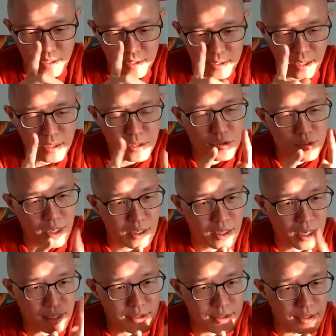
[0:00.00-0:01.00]
then you can
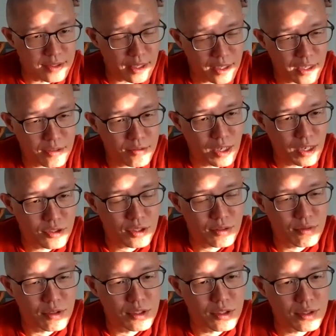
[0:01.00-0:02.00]
ask the second question,
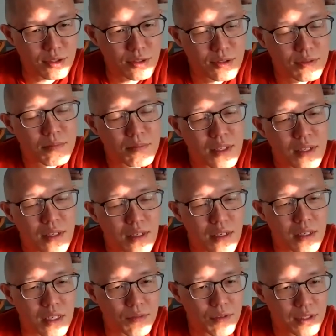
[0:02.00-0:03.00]
which is,
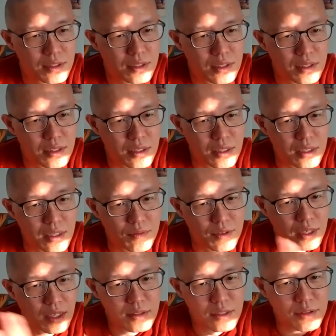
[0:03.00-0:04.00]
if it
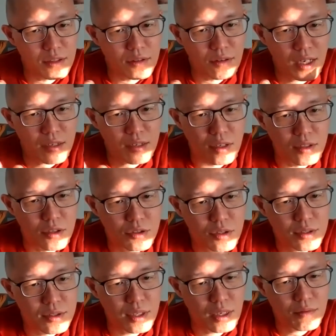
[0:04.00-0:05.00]
doesn't require
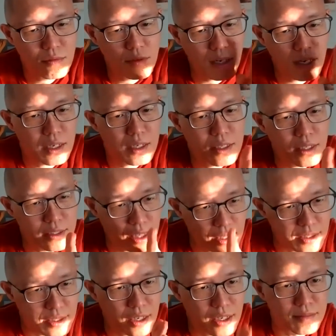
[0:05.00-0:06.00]
conditions, then why that
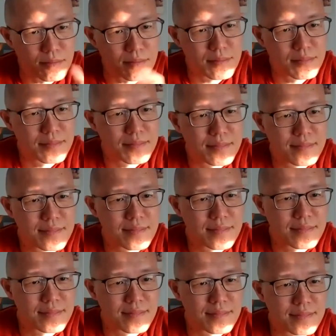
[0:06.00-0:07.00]
time?
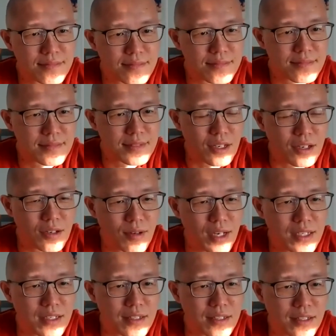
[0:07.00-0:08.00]
Why
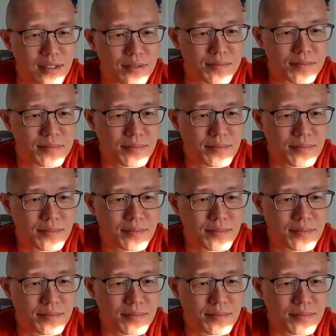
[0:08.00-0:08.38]
that time?